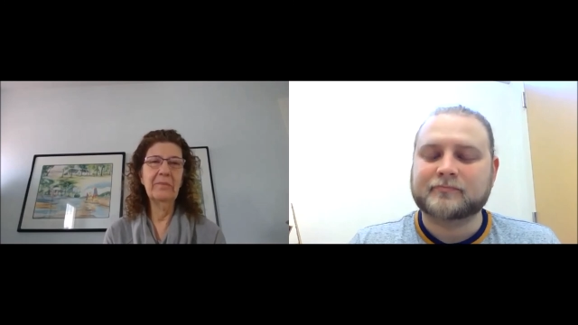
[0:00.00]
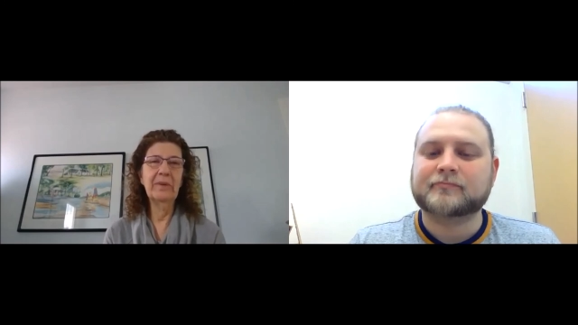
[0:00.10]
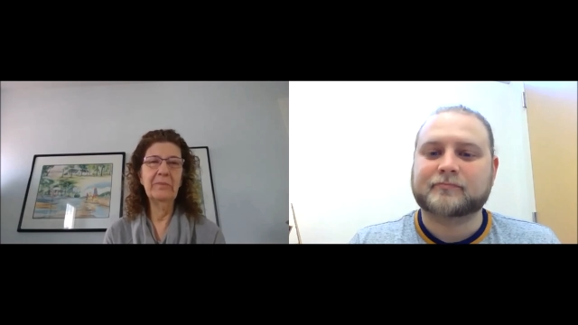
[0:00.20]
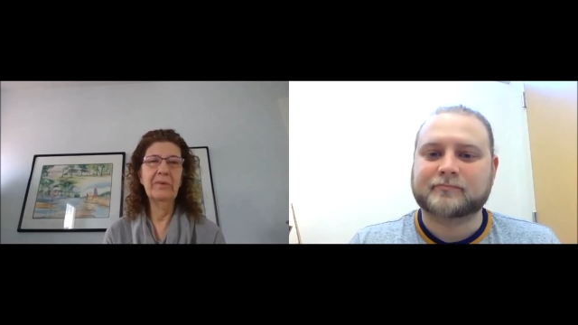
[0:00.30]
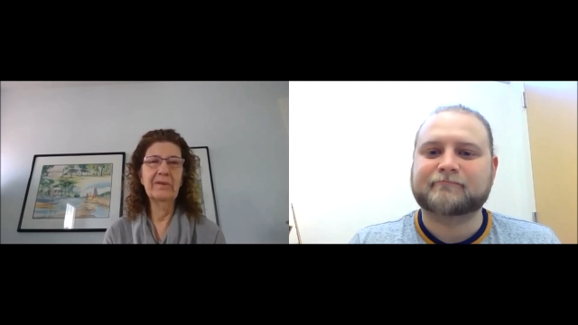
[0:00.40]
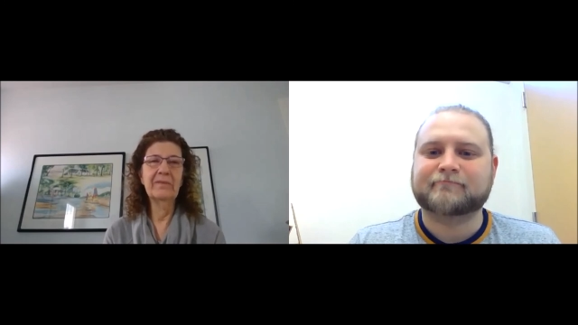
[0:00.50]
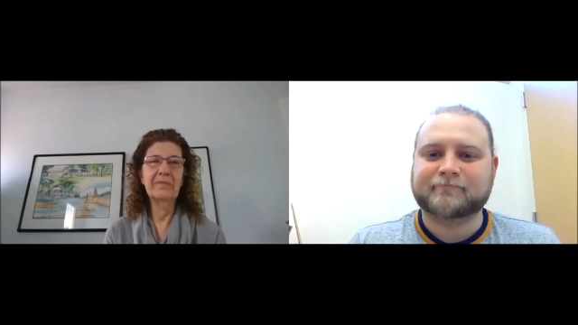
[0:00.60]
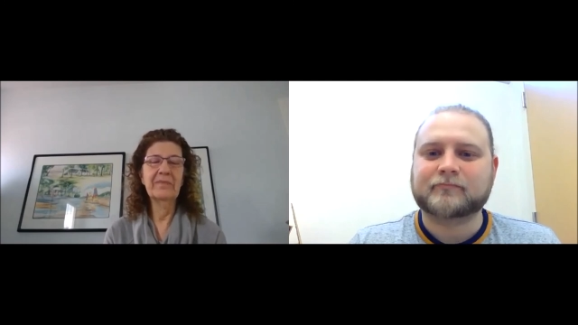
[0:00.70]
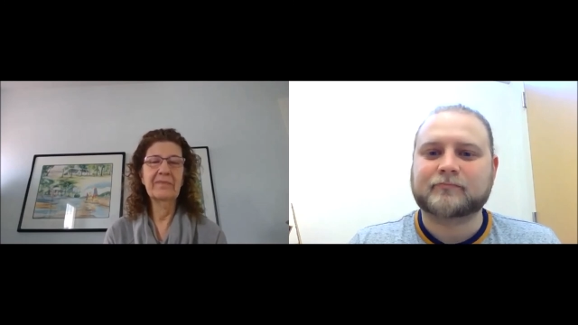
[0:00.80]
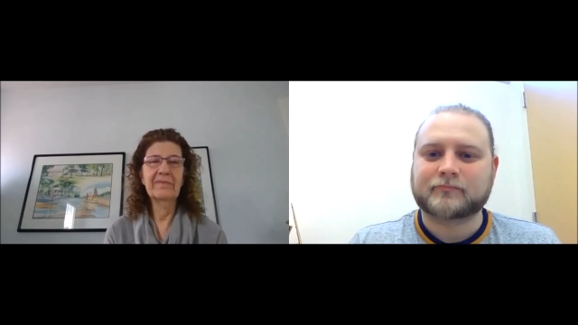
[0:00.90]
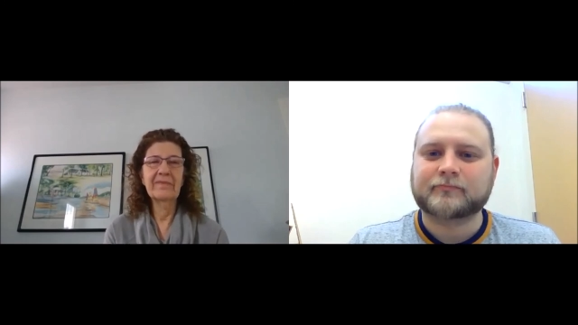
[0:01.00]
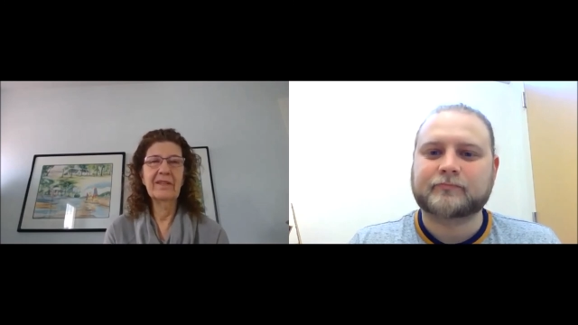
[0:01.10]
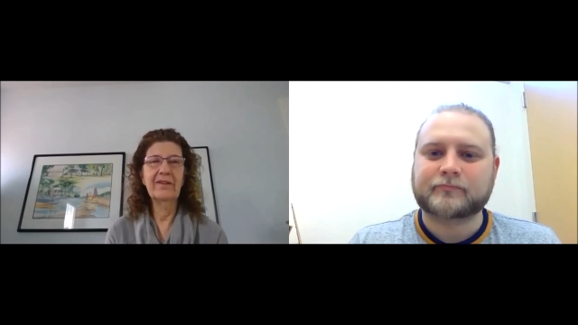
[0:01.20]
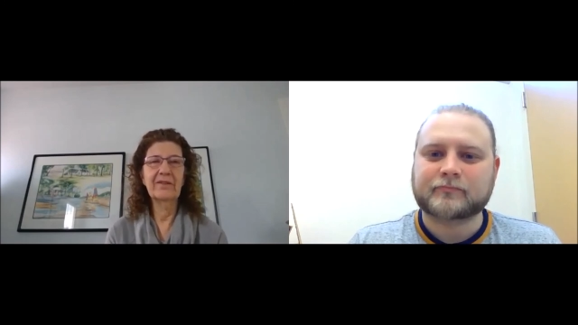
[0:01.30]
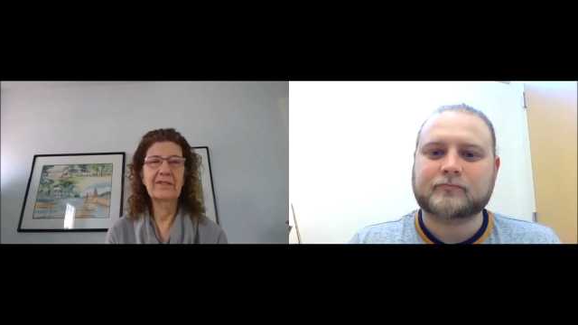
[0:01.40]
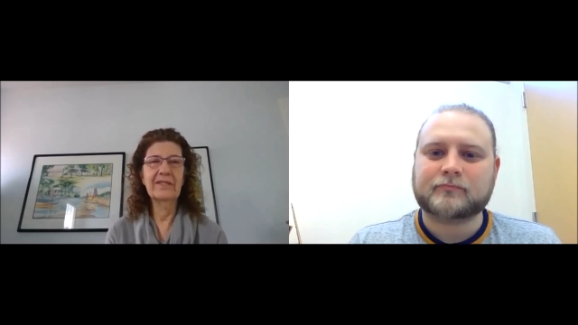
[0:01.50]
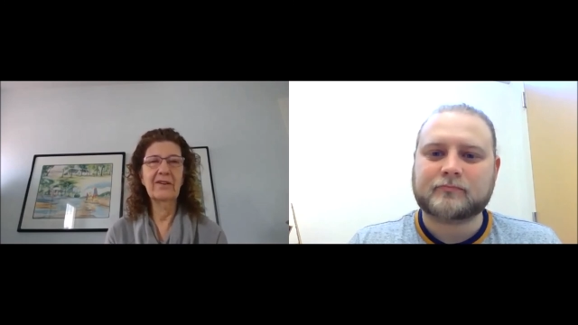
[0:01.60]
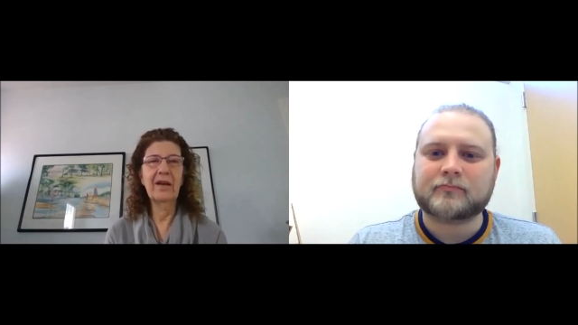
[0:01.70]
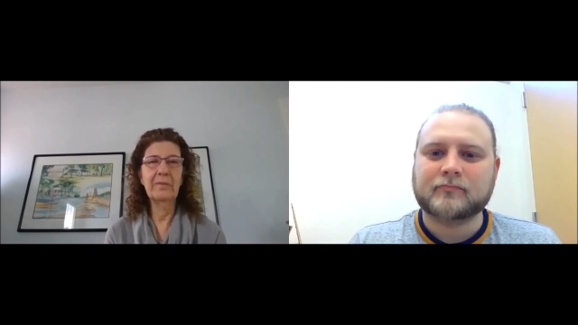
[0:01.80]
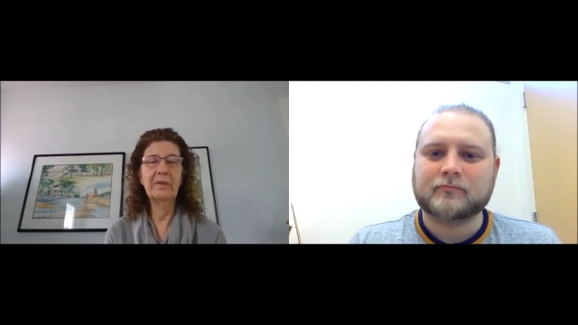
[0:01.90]
Speaker 1: People mm-hmm. still
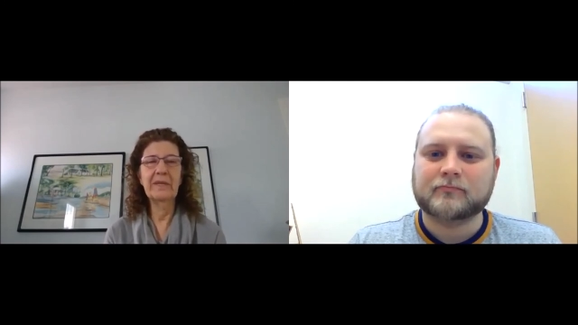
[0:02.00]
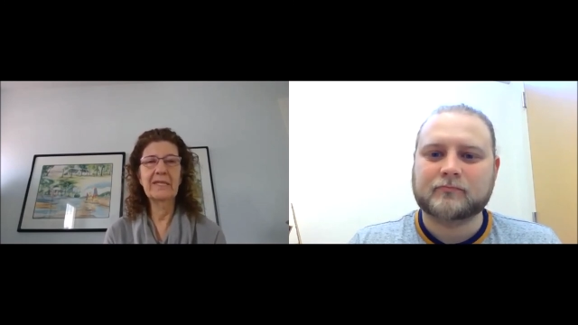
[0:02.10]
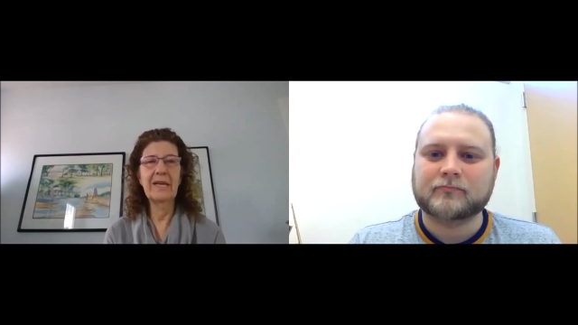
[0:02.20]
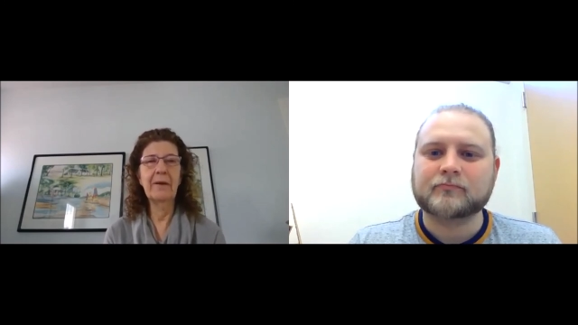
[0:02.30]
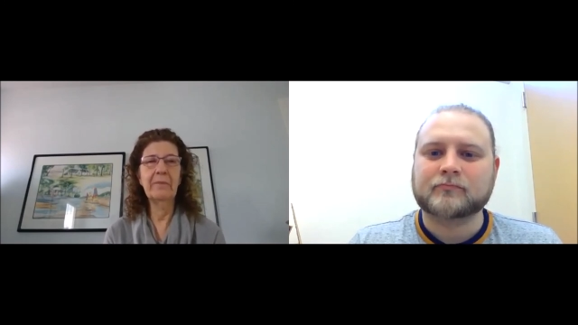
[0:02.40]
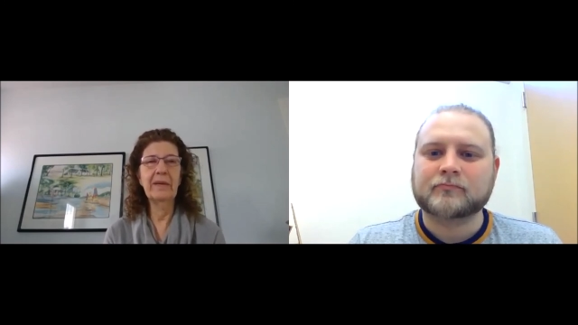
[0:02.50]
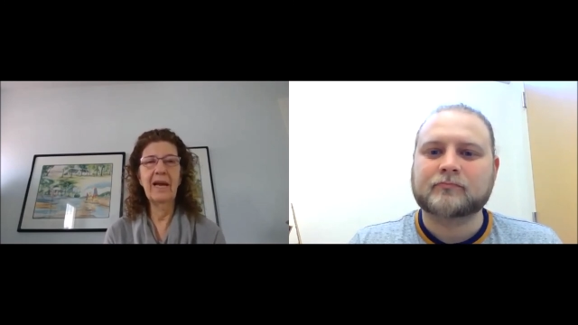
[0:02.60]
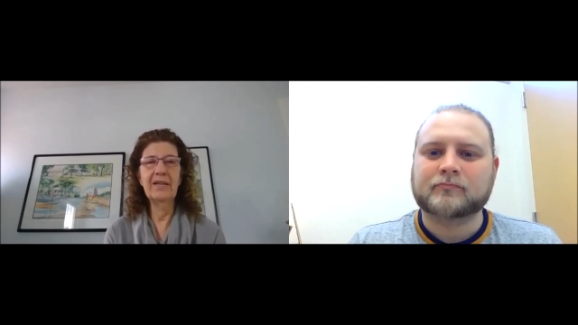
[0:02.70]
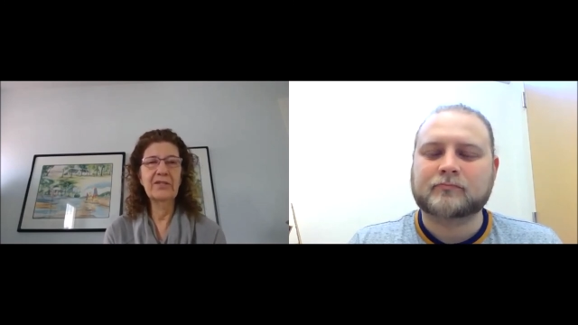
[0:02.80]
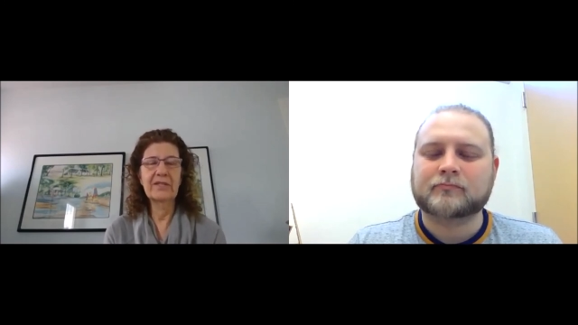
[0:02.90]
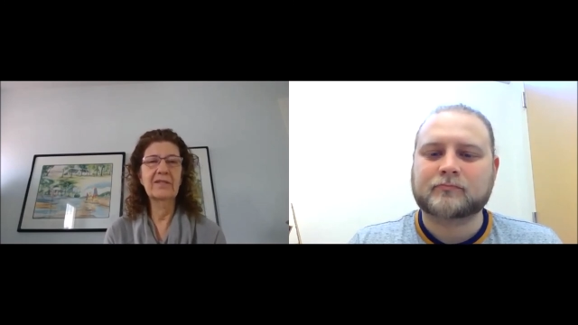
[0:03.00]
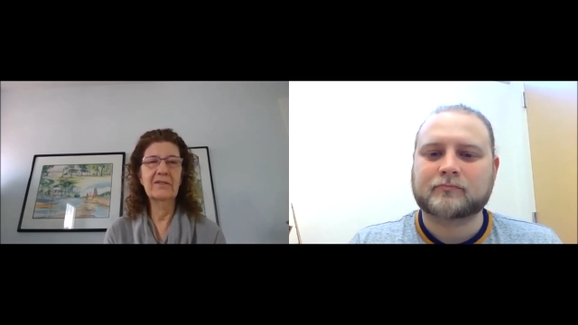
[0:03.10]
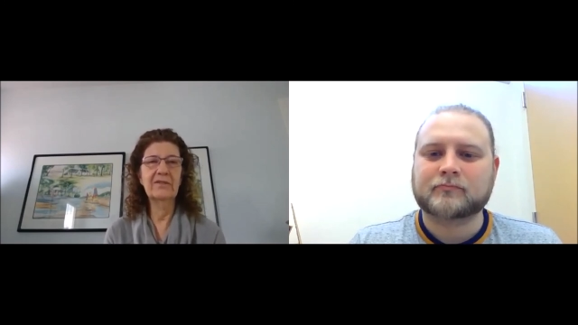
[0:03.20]
come to me some, but I just